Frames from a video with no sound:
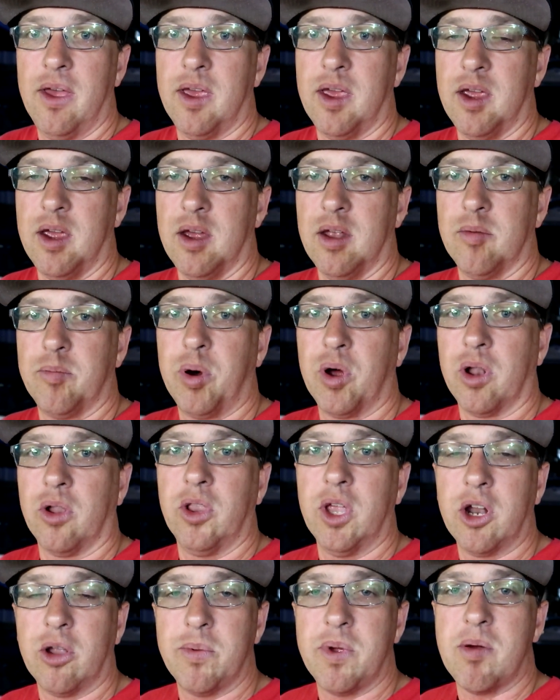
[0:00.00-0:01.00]
it put a
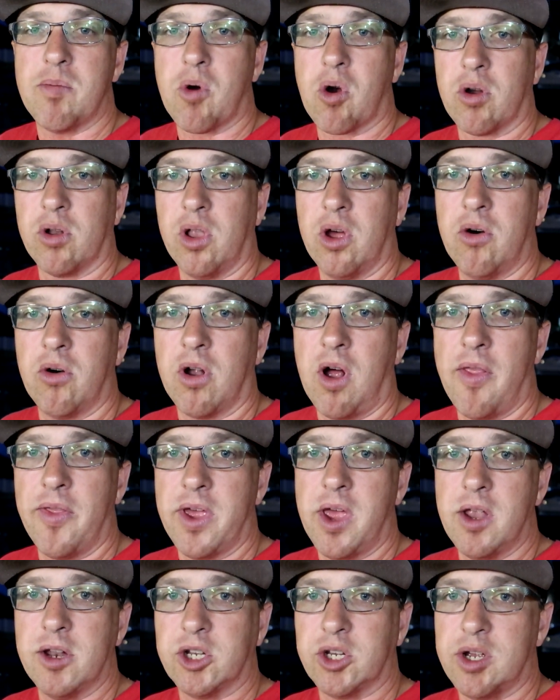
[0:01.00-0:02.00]
little bit more load on
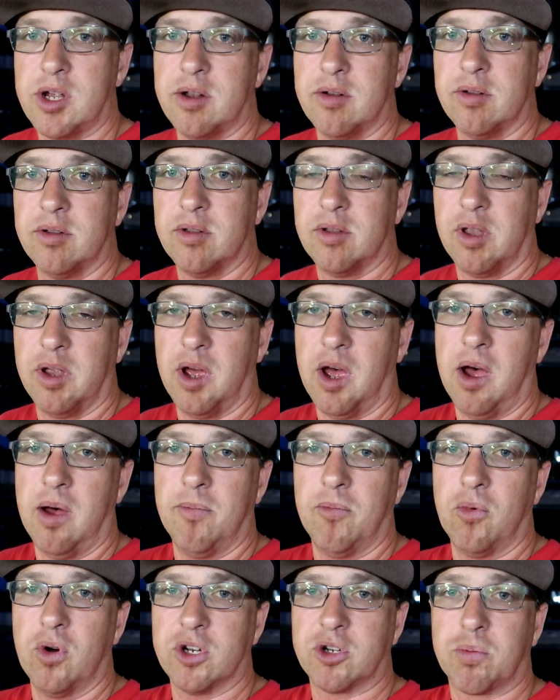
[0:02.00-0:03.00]
the engine,
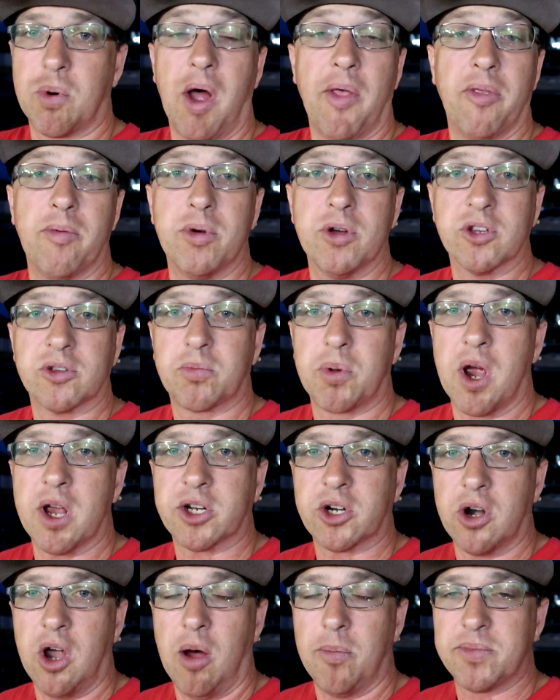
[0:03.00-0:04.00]
which brought the boost
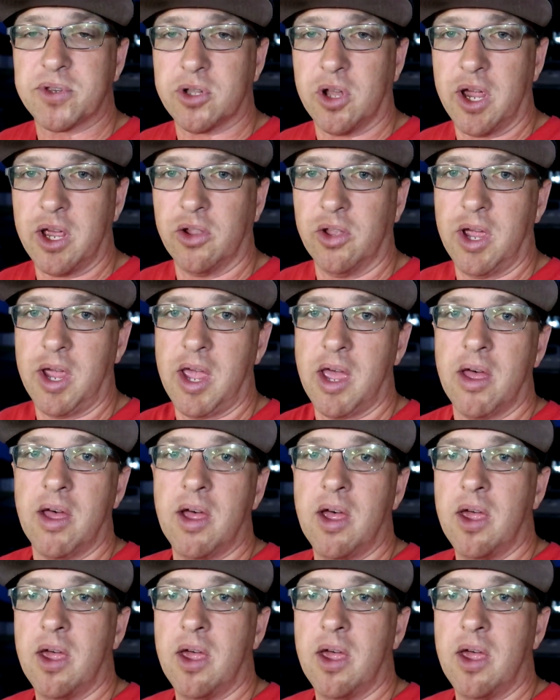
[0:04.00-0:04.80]
pressure up slightly.